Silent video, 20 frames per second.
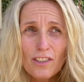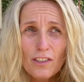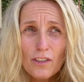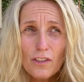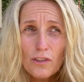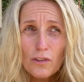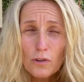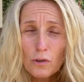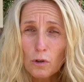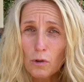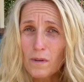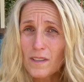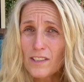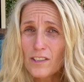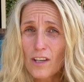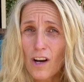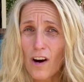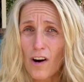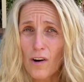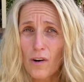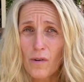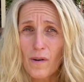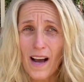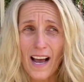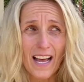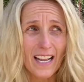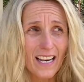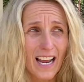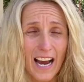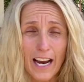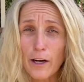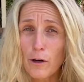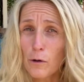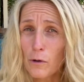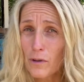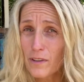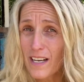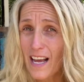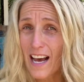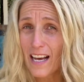the stories go, and I
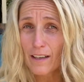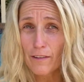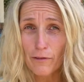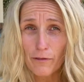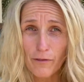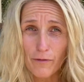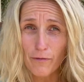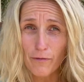heard that